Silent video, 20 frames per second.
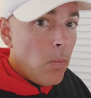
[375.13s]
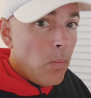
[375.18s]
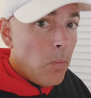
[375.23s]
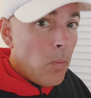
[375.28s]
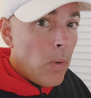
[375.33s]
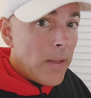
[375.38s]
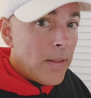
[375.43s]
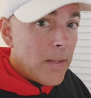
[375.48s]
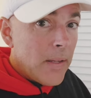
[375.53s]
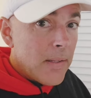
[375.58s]

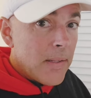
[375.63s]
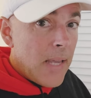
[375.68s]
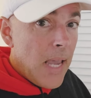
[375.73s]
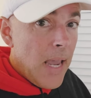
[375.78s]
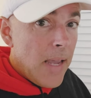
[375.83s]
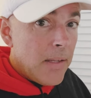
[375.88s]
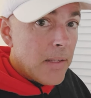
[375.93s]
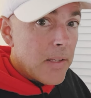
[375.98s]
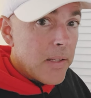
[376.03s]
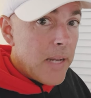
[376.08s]
with this
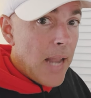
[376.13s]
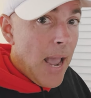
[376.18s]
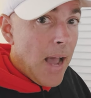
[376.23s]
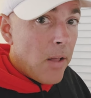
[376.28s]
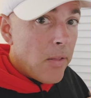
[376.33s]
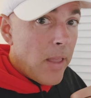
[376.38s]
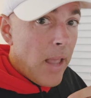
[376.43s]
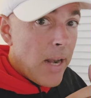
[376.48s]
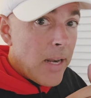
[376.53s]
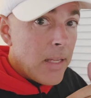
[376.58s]
case now
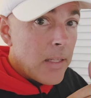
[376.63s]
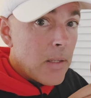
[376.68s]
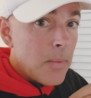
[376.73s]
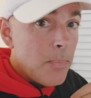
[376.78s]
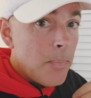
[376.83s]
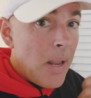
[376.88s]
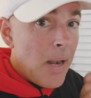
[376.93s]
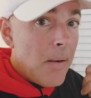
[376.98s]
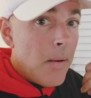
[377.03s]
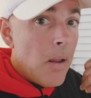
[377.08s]
that it's
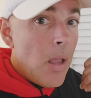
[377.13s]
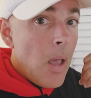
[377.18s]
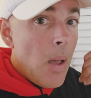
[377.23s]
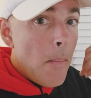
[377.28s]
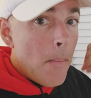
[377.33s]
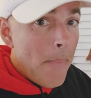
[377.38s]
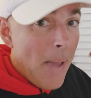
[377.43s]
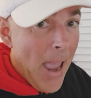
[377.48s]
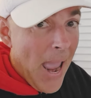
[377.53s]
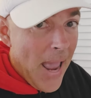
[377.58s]
been
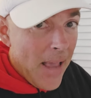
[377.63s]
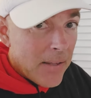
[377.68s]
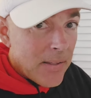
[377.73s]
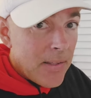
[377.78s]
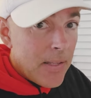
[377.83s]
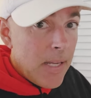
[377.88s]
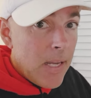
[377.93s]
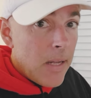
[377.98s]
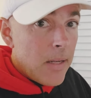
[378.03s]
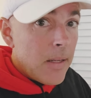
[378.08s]
past
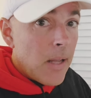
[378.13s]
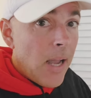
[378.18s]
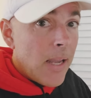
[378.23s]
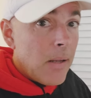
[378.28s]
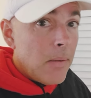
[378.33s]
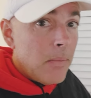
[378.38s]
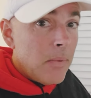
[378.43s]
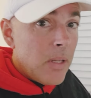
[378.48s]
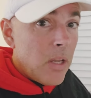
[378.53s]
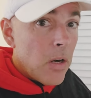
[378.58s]
the
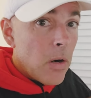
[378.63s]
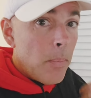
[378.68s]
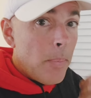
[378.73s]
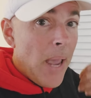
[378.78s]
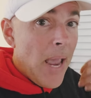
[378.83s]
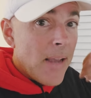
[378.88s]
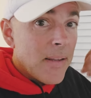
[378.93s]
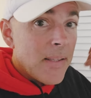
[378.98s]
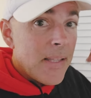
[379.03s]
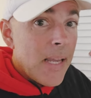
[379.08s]
indict, you know,
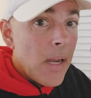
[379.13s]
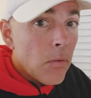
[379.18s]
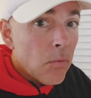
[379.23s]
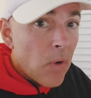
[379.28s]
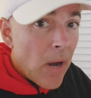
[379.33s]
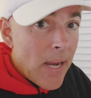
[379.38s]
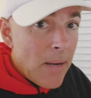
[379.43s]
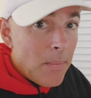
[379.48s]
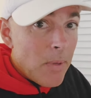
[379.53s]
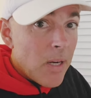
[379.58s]
past the
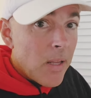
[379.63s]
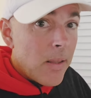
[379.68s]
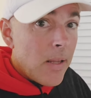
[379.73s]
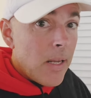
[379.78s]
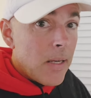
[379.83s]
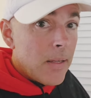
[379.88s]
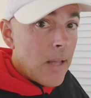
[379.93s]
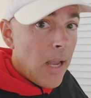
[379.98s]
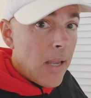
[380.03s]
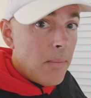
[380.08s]
arraignment of the
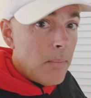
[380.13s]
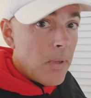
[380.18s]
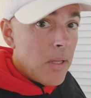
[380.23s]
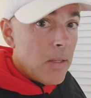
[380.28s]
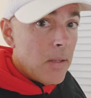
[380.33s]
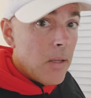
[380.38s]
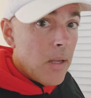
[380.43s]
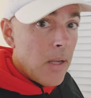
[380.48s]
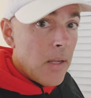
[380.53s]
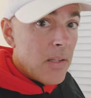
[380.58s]
indictment
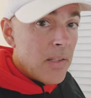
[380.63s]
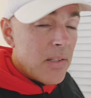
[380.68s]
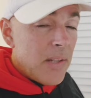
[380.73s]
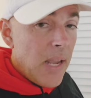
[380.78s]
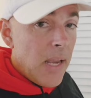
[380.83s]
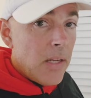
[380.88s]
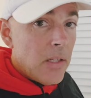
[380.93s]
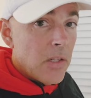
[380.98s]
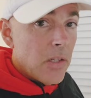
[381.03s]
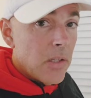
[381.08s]

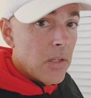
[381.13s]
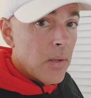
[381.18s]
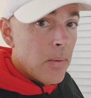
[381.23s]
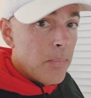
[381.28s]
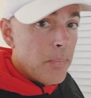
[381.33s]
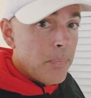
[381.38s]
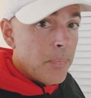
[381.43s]
stages?